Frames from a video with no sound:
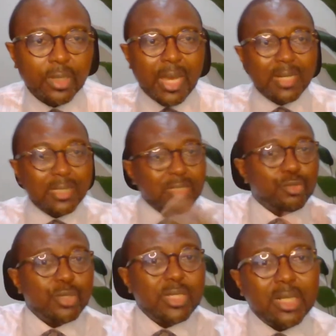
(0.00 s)
I listen
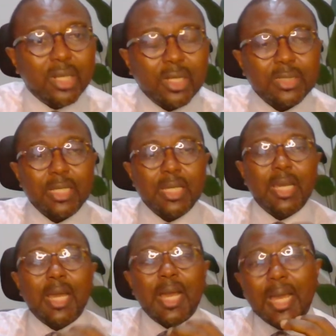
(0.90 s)
to it a lot.
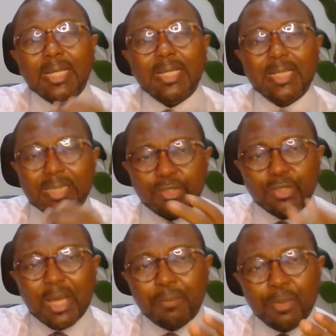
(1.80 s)
And in listening to
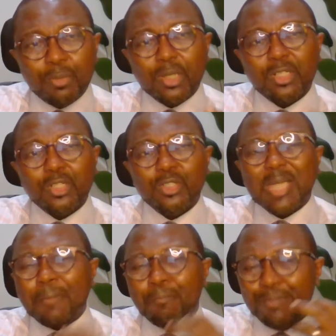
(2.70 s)
that Bloomberg News,
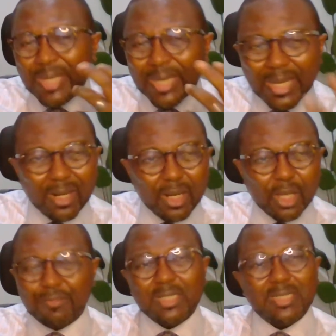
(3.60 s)
I pick a lot
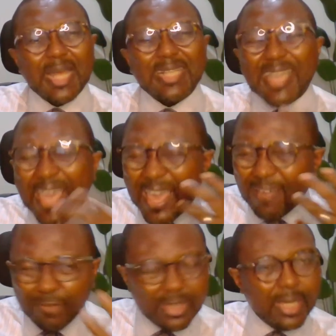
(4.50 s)
of insight
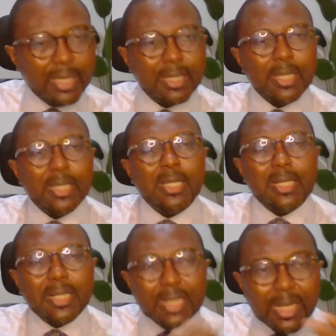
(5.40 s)
every day,
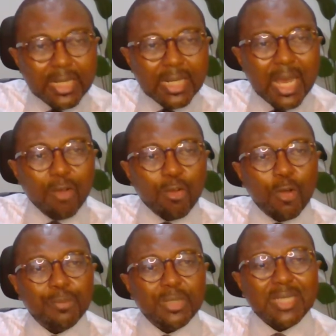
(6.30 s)
learning how
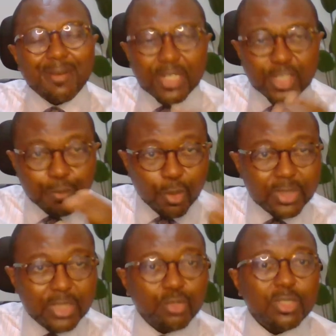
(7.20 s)
companies are
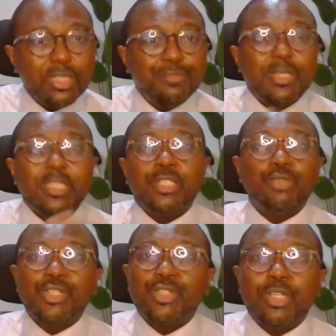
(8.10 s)
responding to different
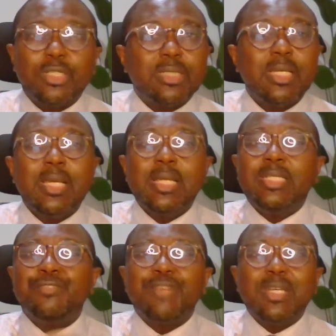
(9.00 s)
situations,
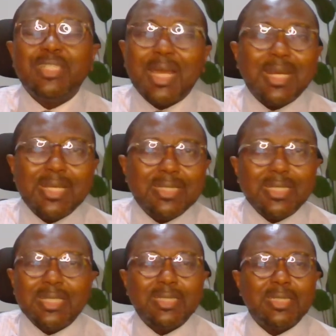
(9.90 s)
different
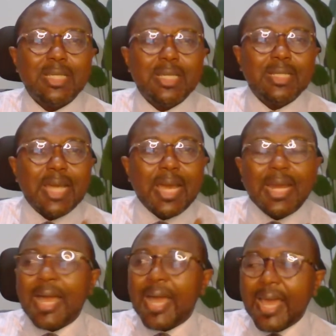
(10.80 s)
challenges that
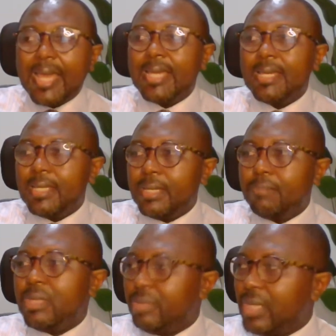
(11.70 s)
I
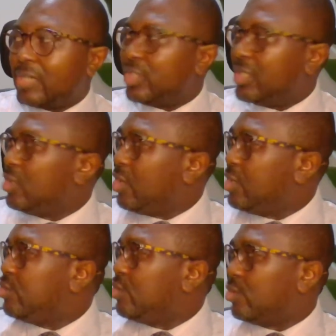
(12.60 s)
may be actually going
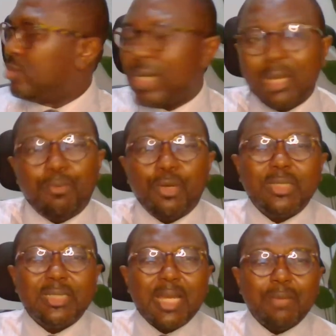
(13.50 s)
through at that point
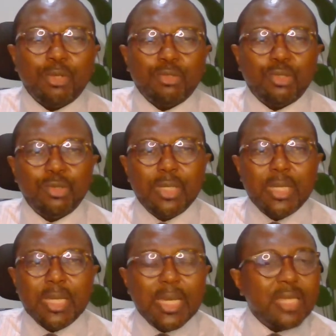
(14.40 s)
in time also.
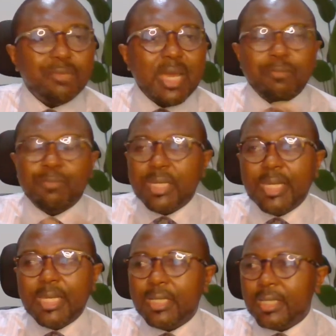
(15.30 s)
It might
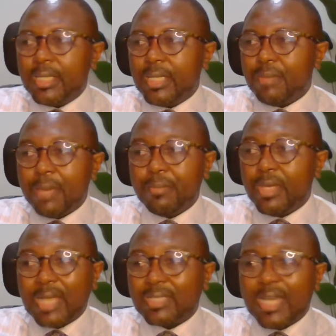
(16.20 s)
be
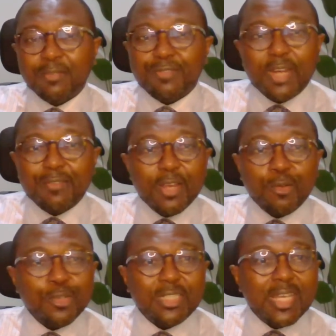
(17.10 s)
at times very, very
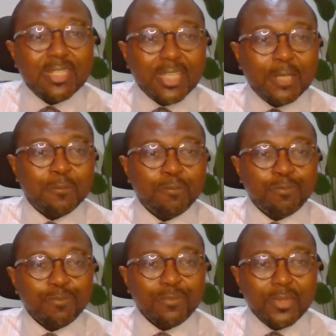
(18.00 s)
coincidental,
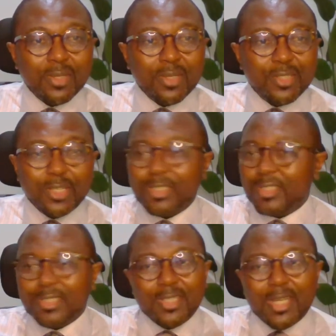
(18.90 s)

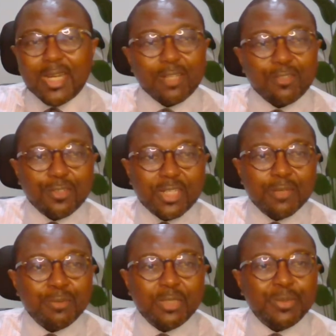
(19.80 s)
just an act of
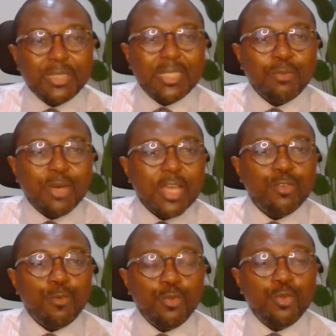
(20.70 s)
serendipity where
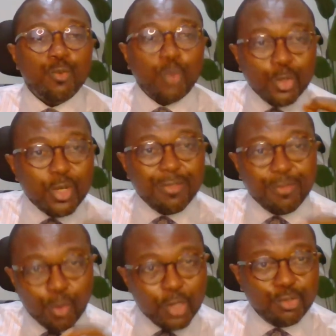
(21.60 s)
what you are
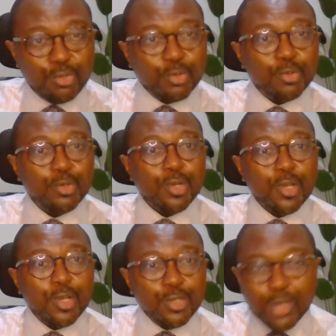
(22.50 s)
going through,
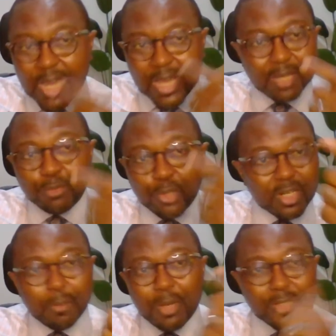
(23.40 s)
you hear them talking
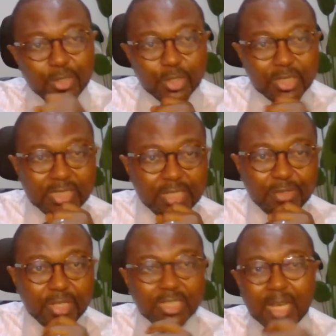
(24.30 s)
about it on the
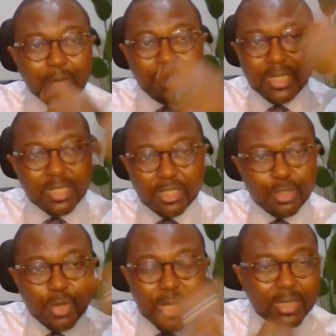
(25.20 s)
TV, it's out playing in the
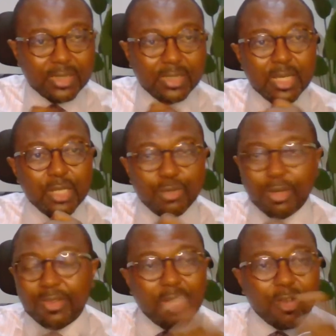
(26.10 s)
US to
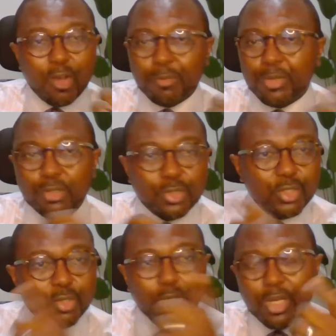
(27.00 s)
another company or to
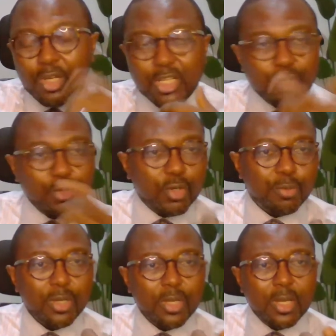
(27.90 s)
the UK or in
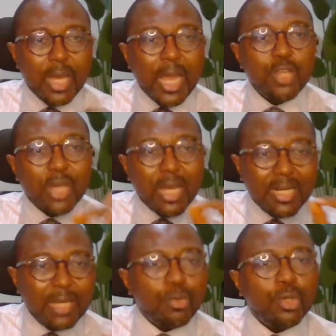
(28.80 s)
Europe, and you can
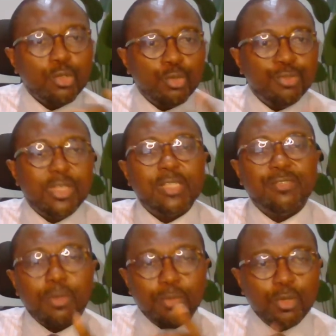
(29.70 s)
learn 1 or 2 things
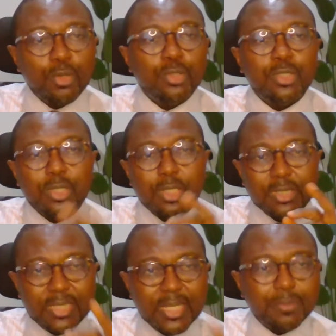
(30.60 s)
from those
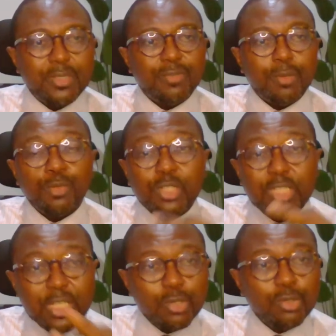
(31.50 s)
tips, from those
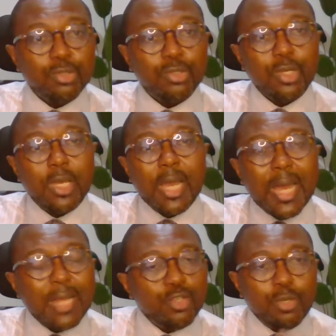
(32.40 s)
news,
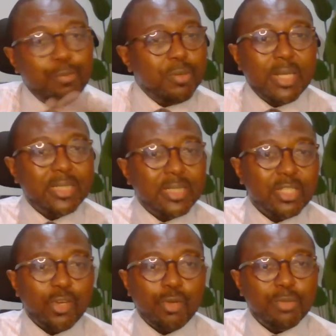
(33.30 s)
and you implement it in
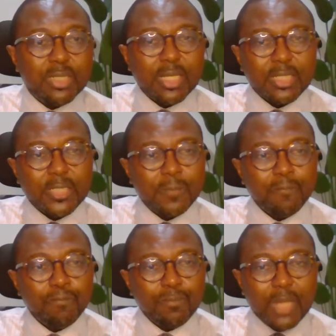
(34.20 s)
your own business
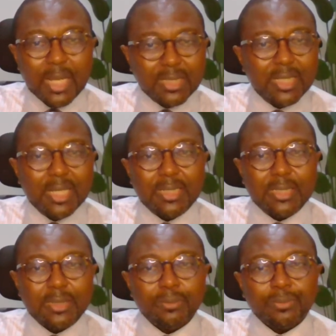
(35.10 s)
as it is.